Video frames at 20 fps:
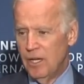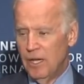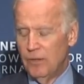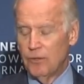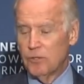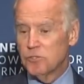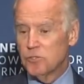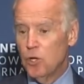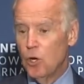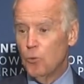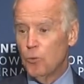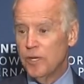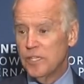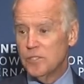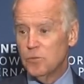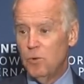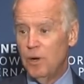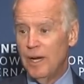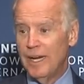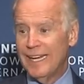And there's no
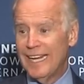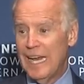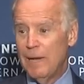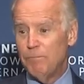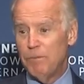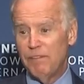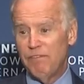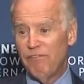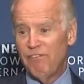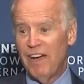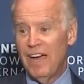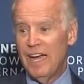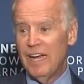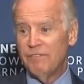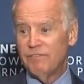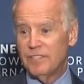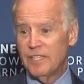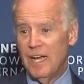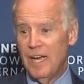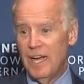reason why it can't be
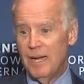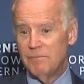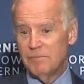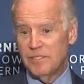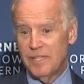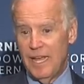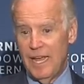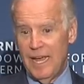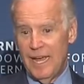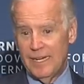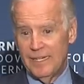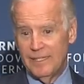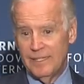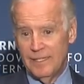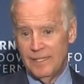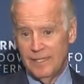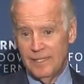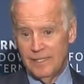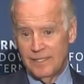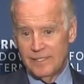five times
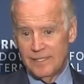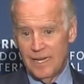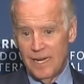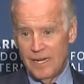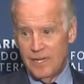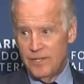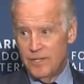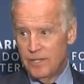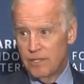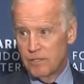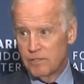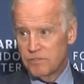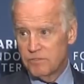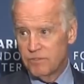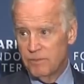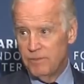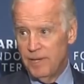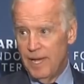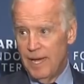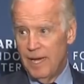that 10 years
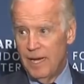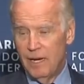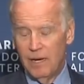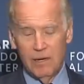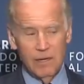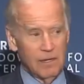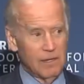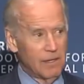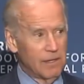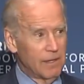from now.